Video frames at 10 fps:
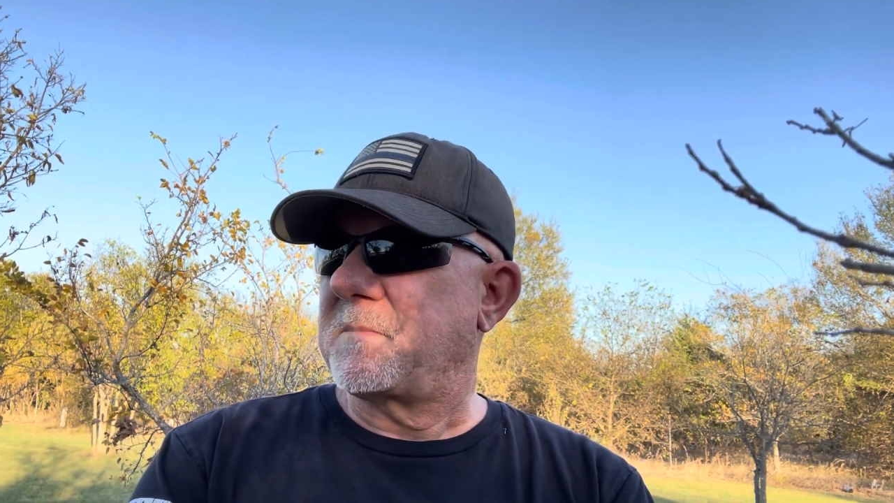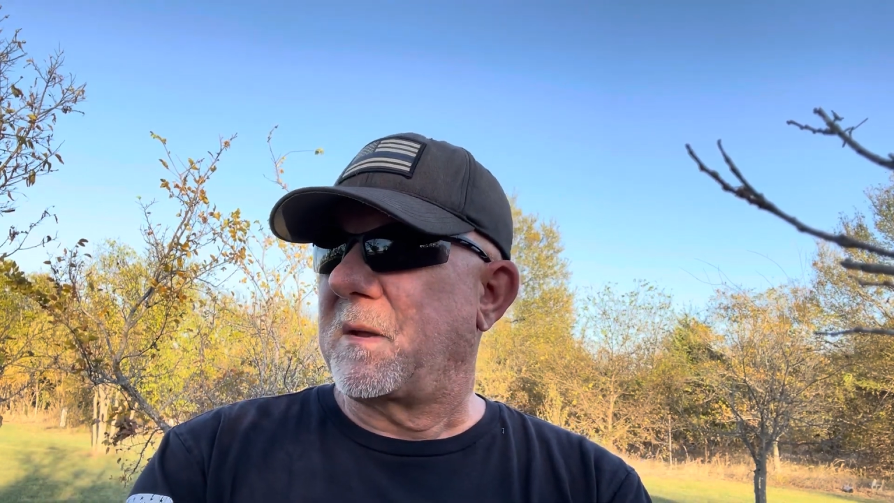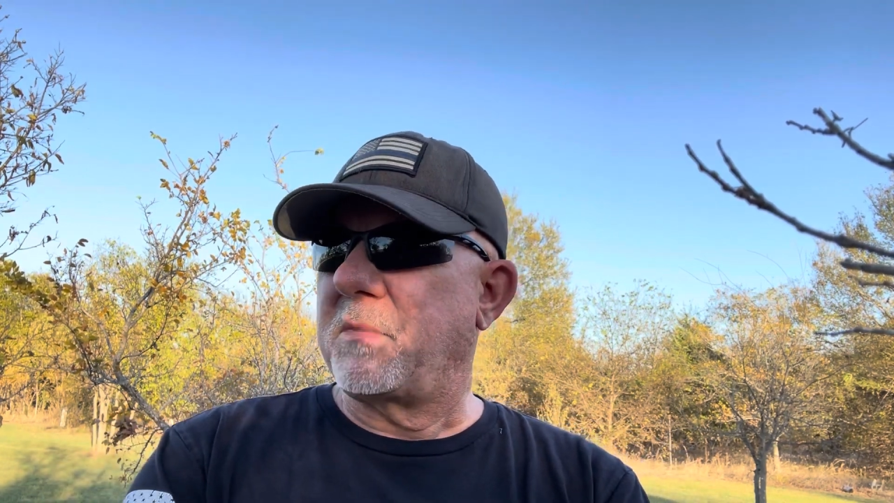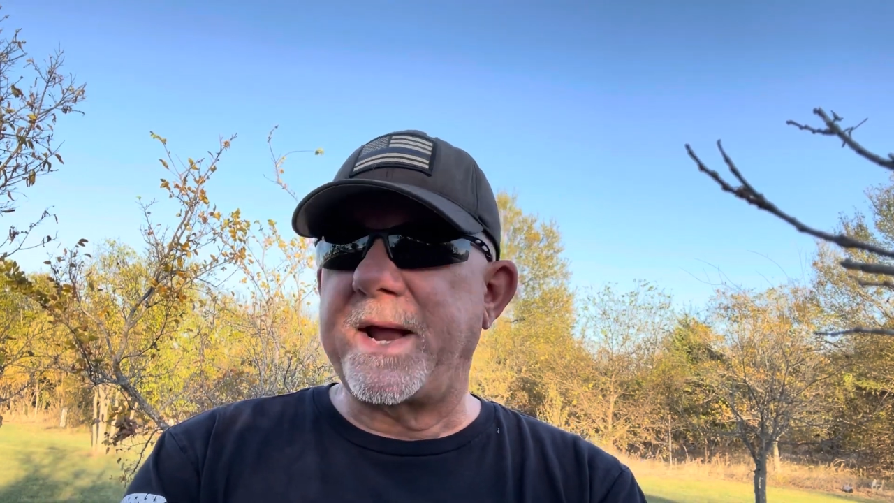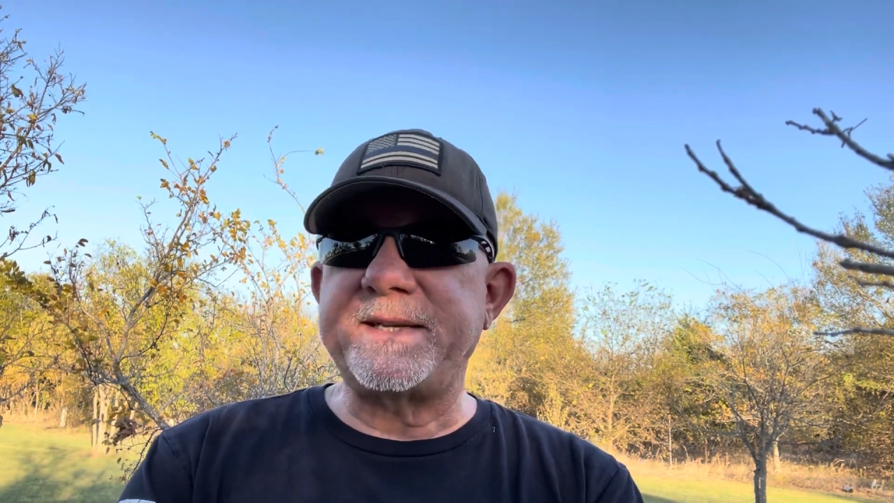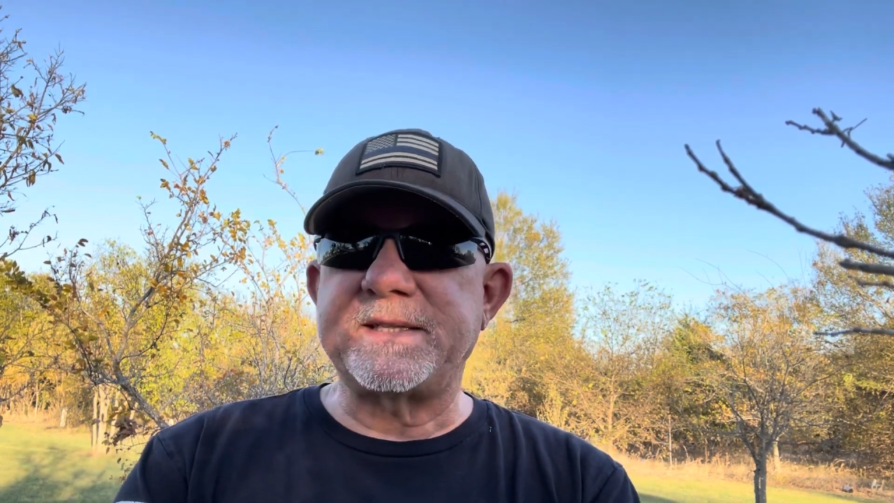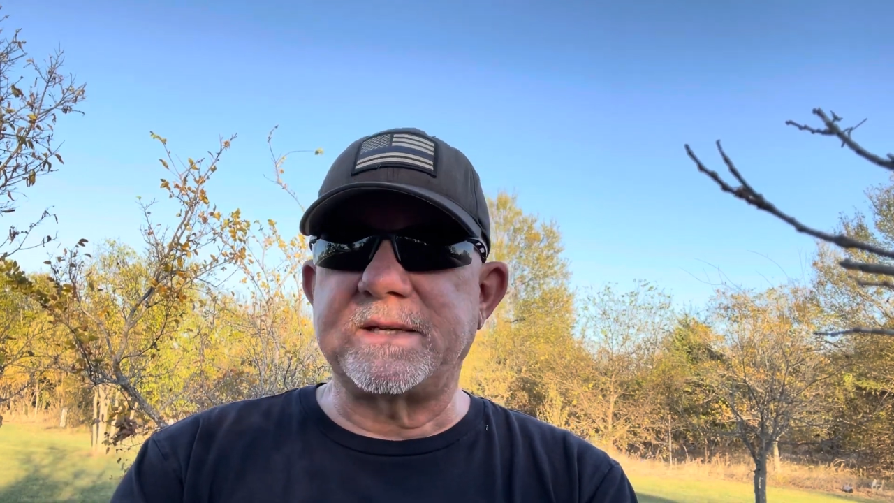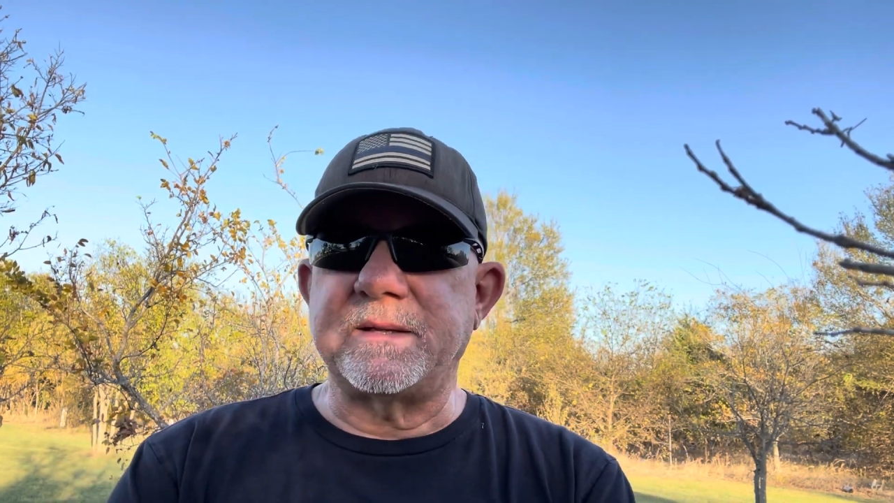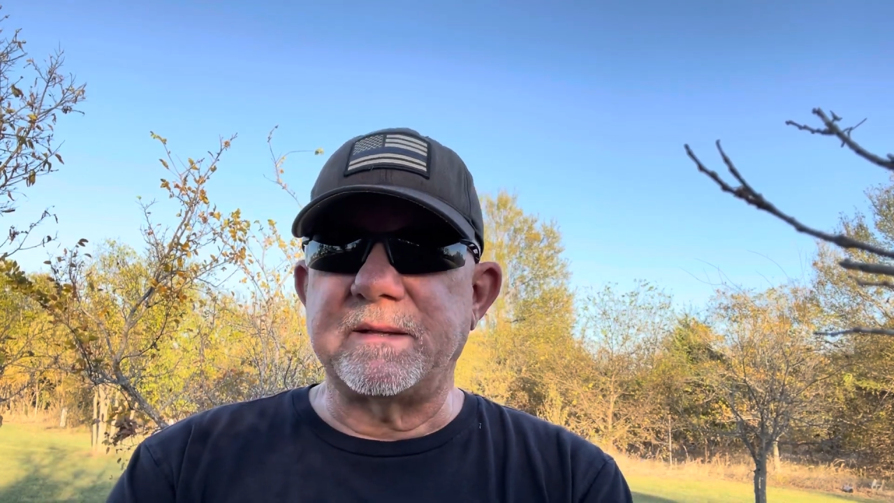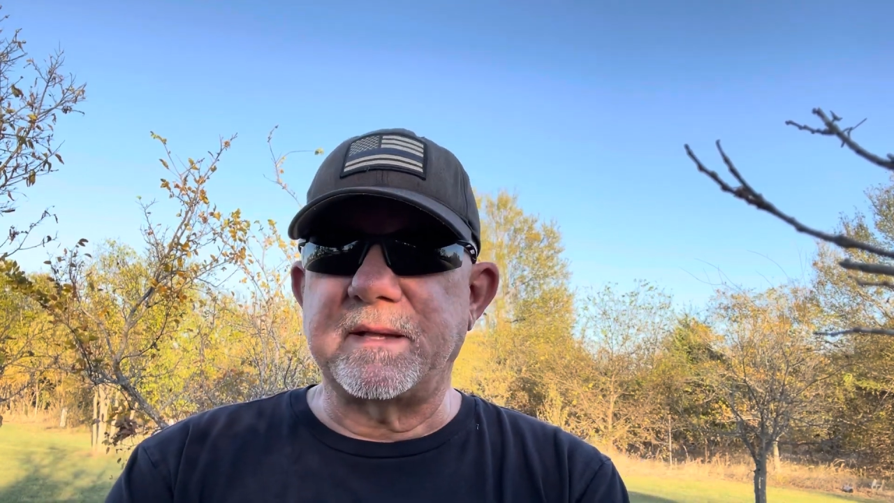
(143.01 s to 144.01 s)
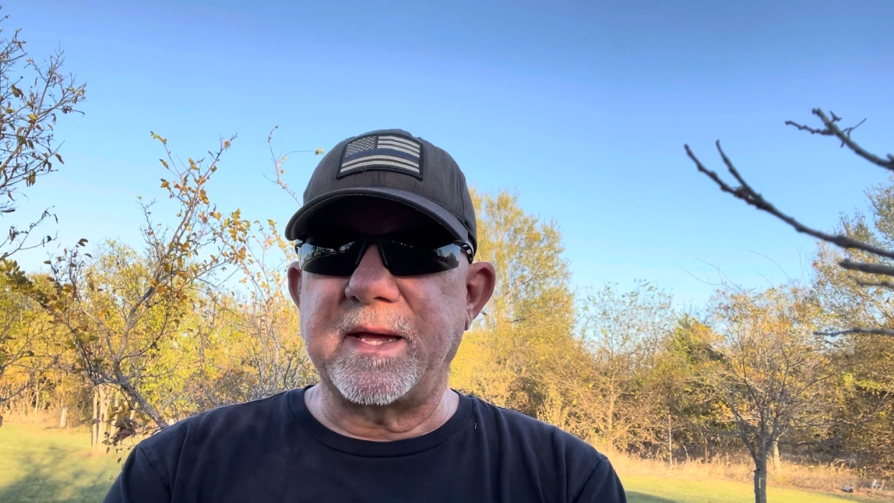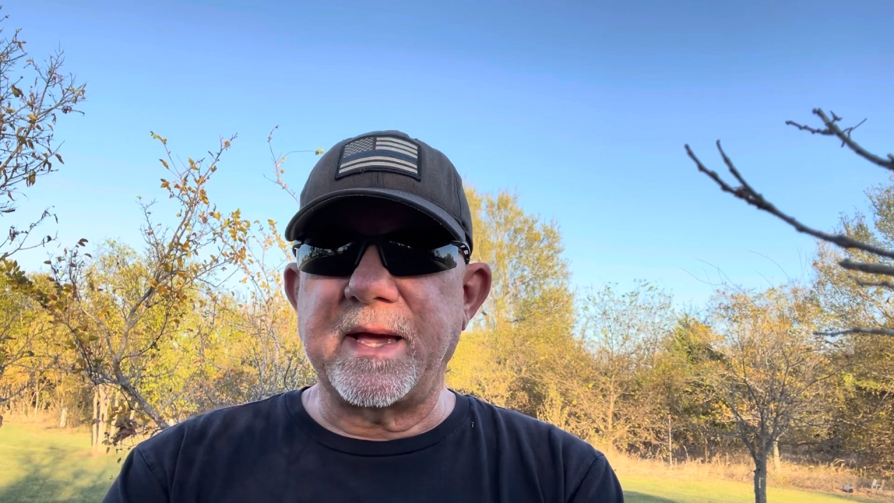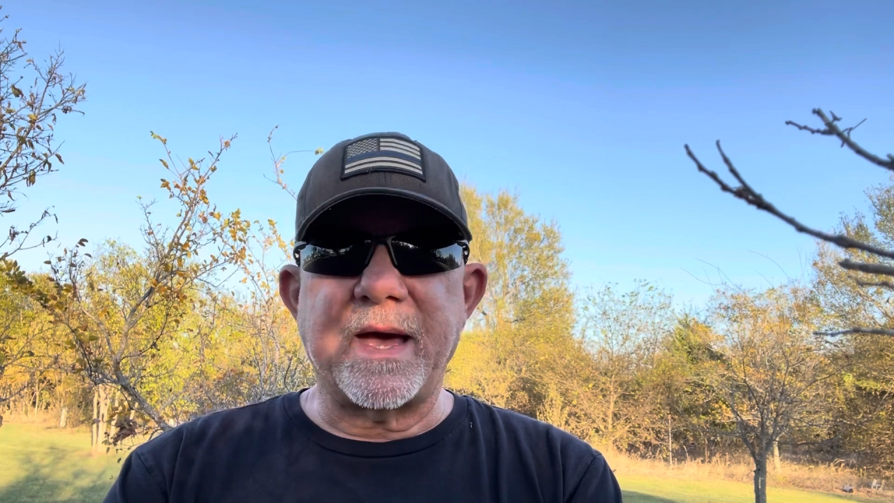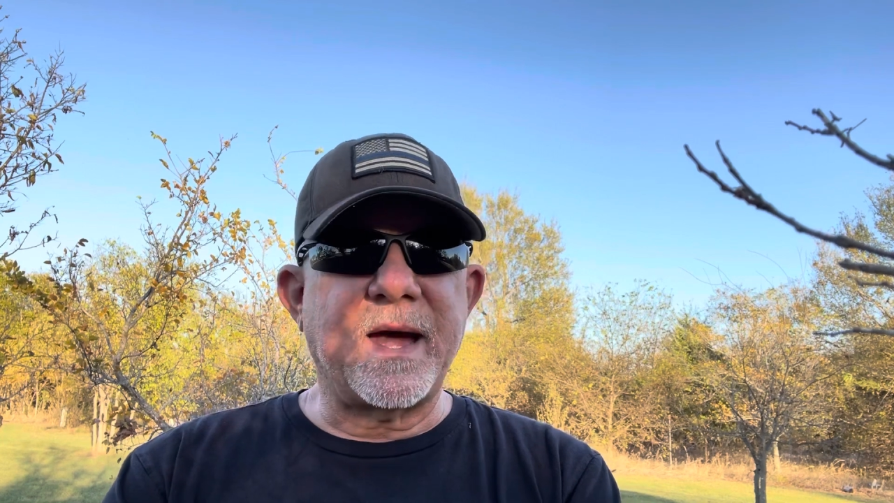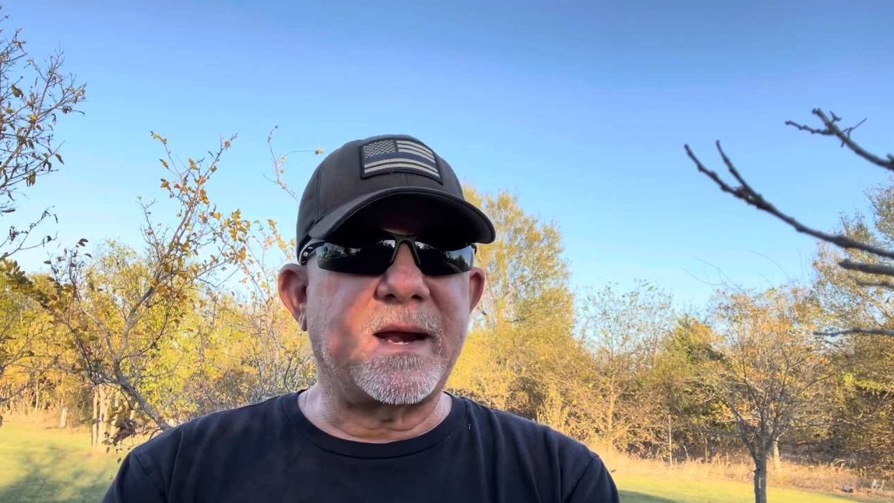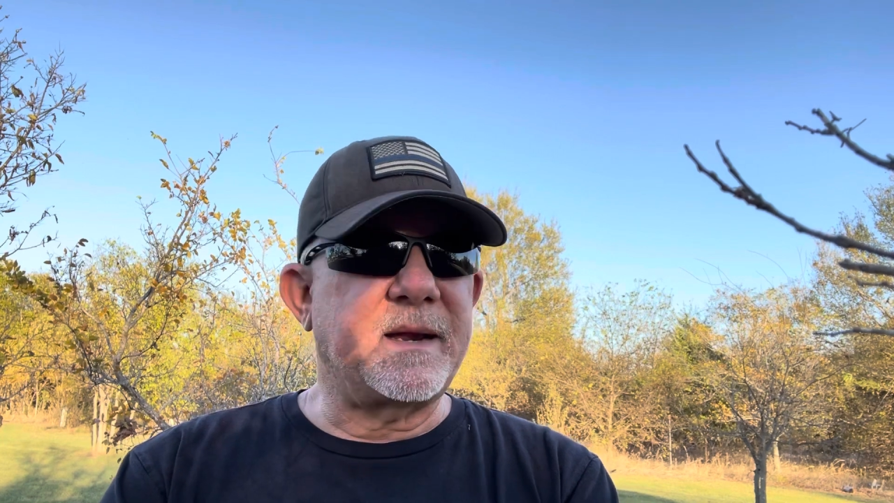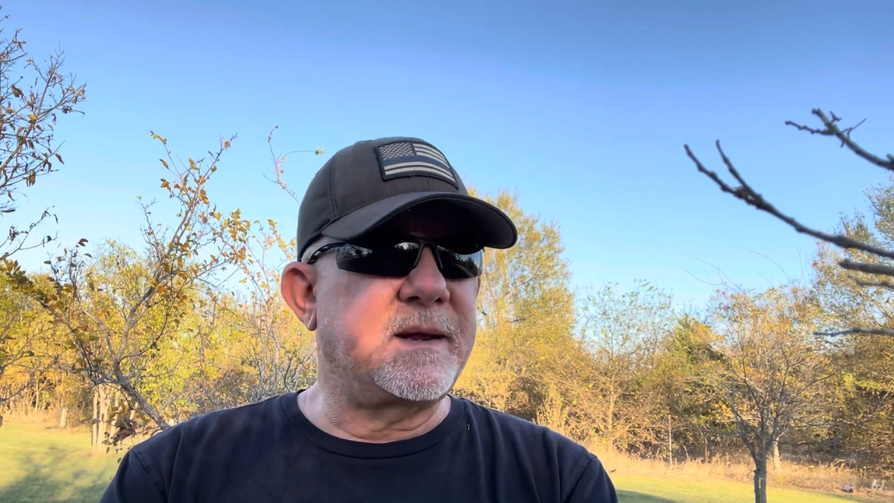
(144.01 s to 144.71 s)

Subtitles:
brazen. They got